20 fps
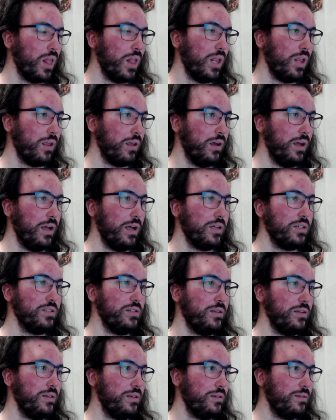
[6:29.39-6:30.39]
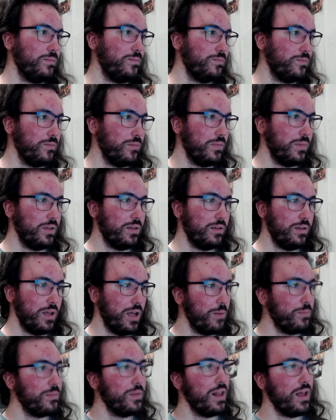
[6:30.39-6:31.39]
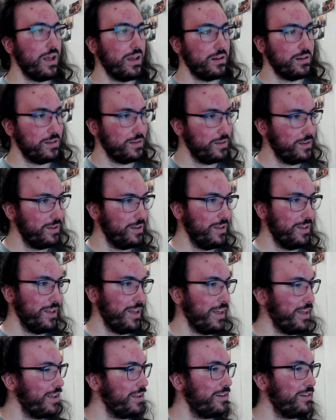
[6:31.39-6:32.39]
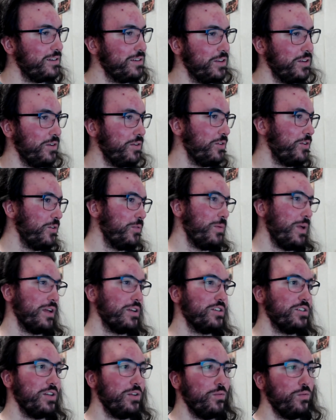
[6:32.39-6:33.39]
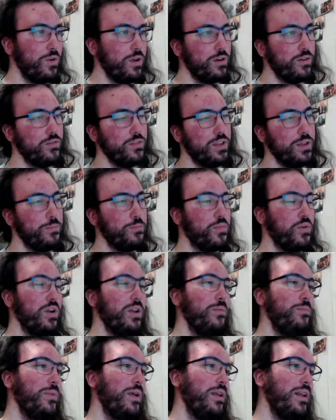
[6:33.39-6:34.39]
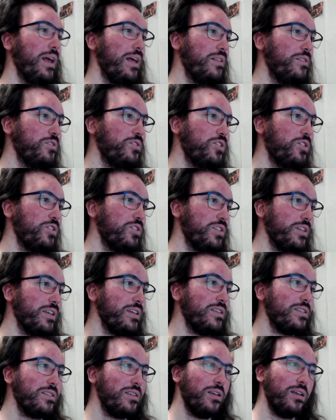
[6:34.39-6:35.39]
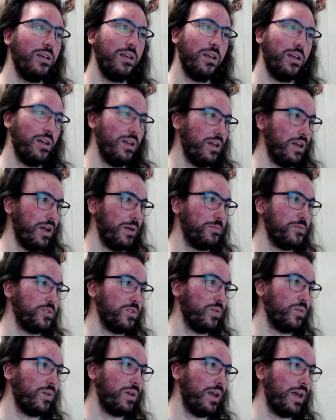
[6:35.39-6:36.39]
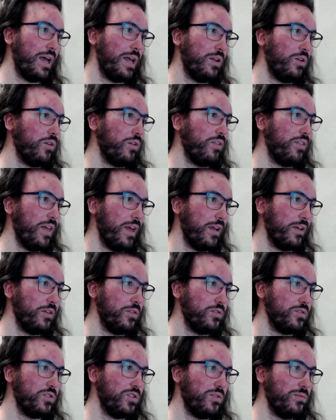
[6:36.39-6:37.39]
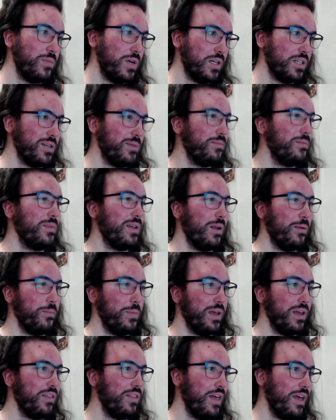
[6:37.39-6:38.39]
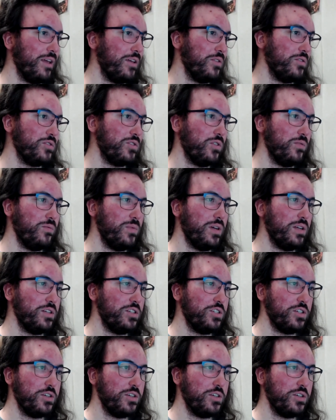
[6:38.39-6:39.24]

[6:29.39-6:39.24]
Actually, I'm glad. And YouTube, actually, one of the pre-made answers is, I'm so glad. Oh, thank you so much. I'm gonna pick thank you so much.